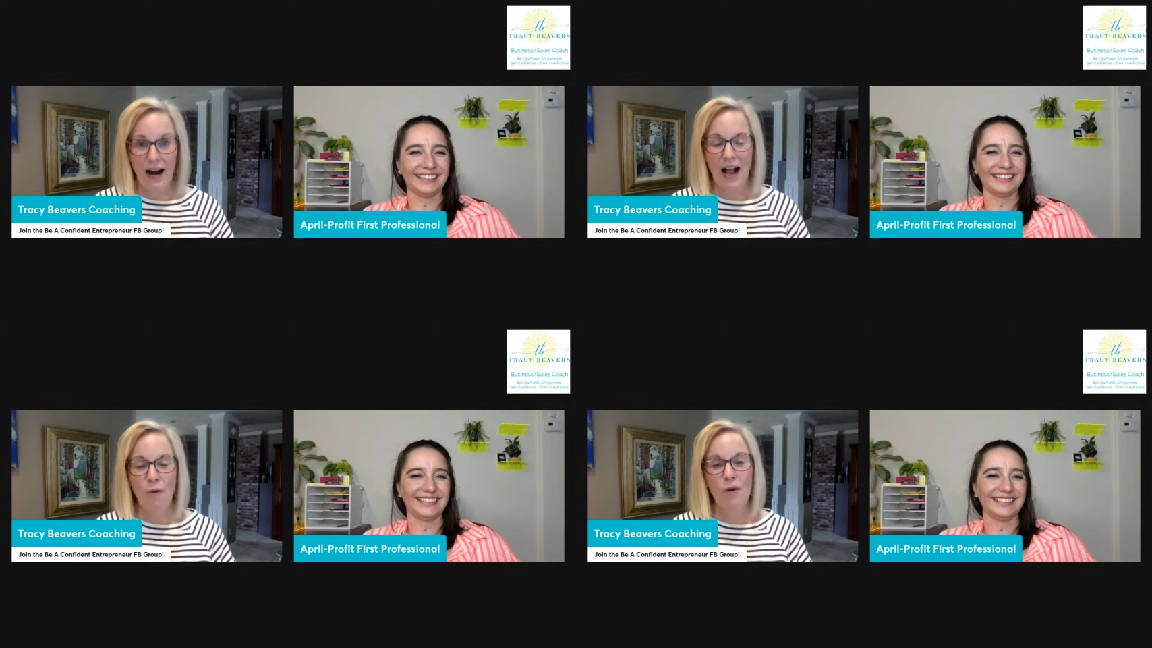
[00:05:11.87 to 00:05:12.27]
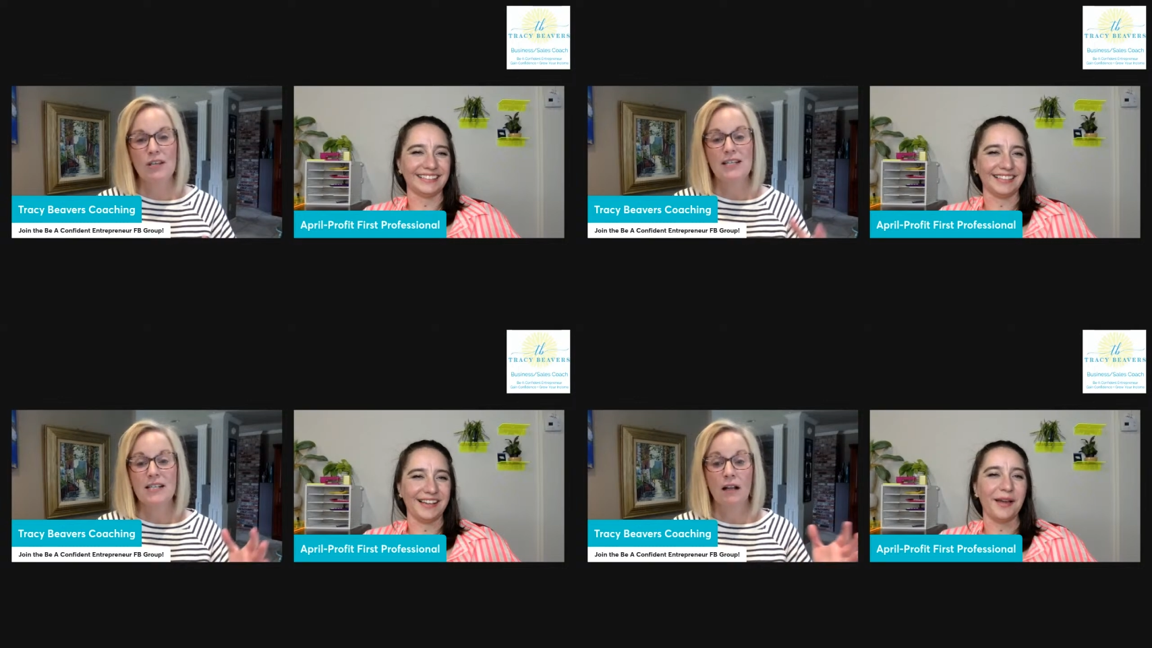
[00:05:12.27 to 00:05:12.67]
Speaker 1: I want
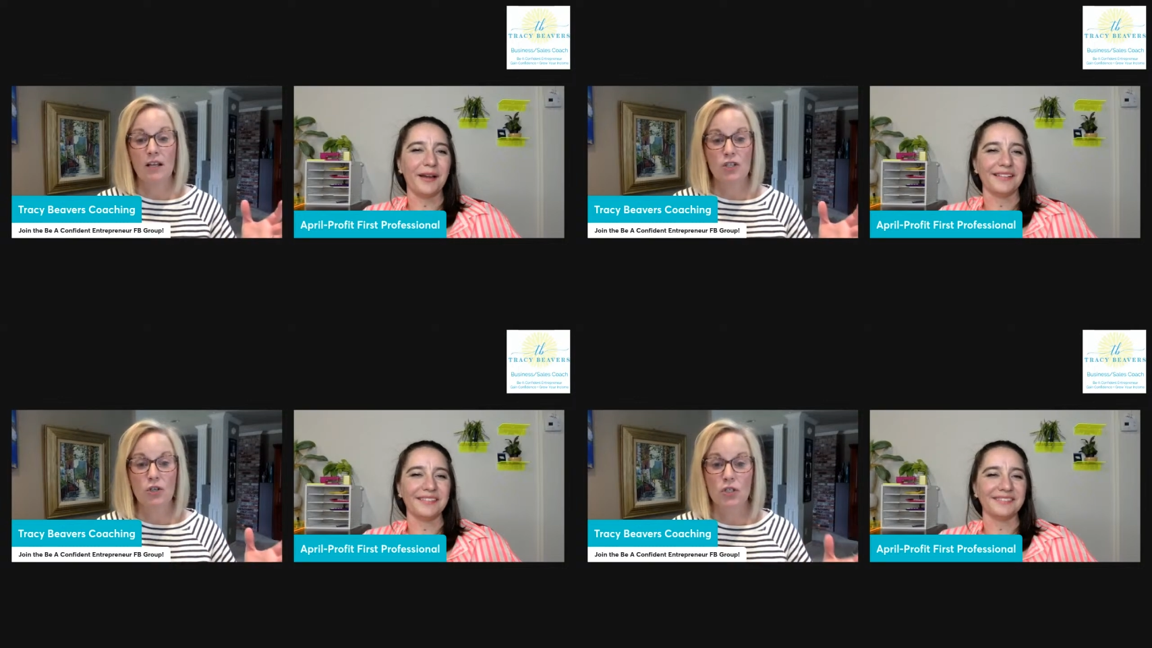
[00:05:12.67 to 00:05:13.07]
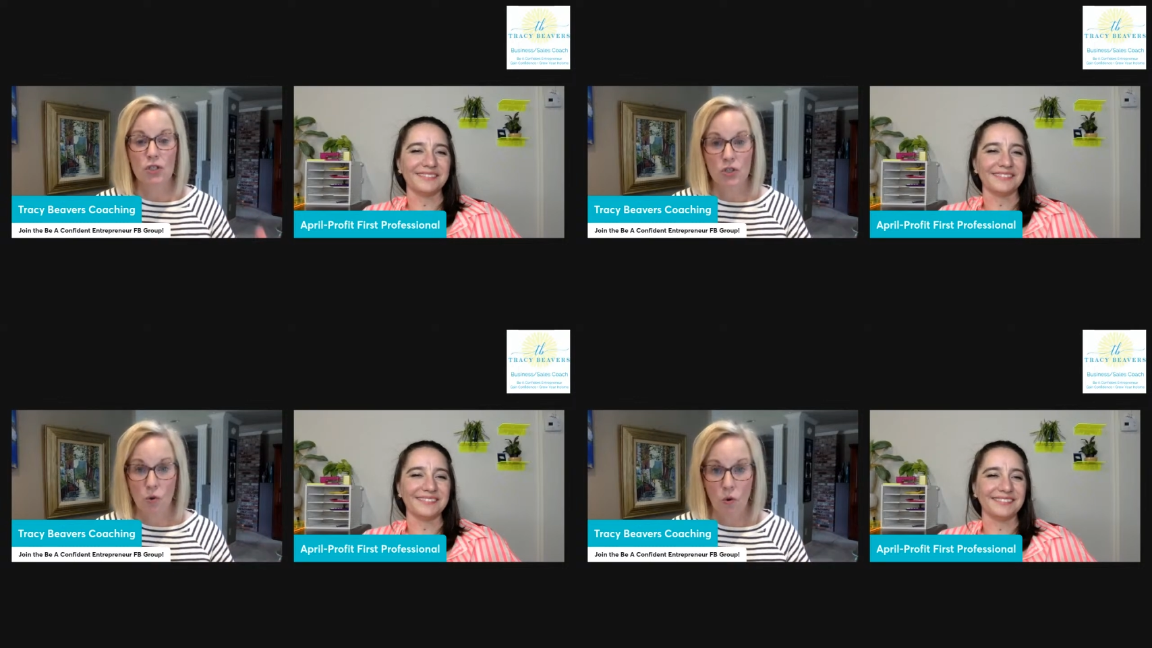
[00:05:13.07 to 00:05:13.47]
you to tell us your
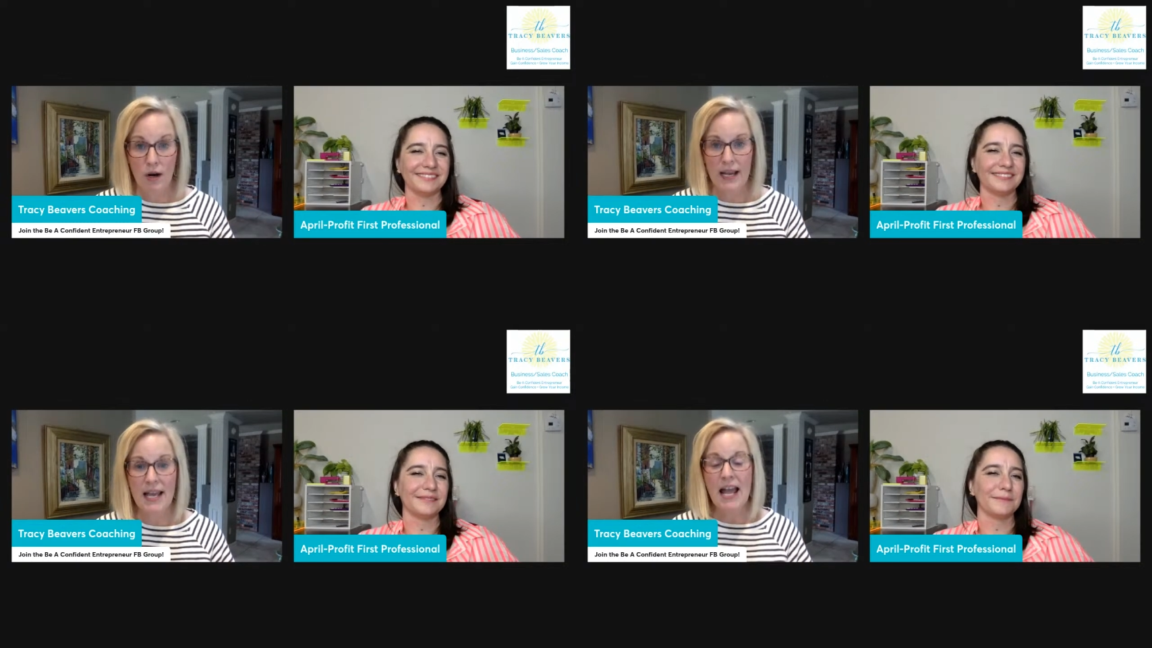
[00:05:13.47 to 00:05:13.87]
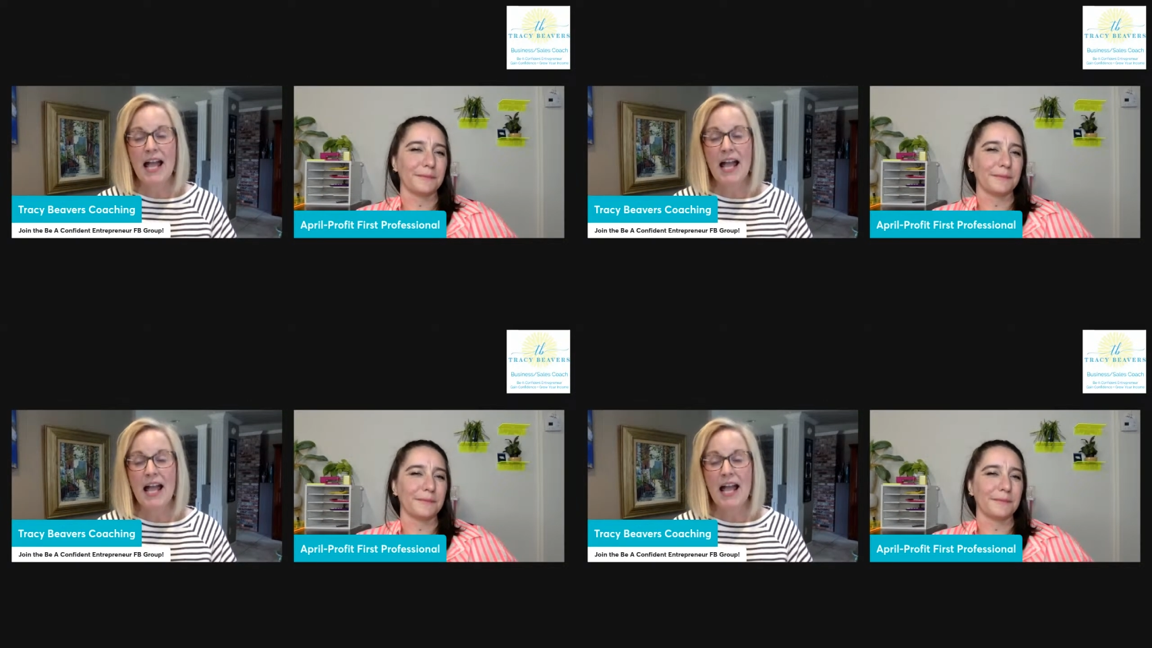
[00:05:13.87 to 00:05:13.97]
story.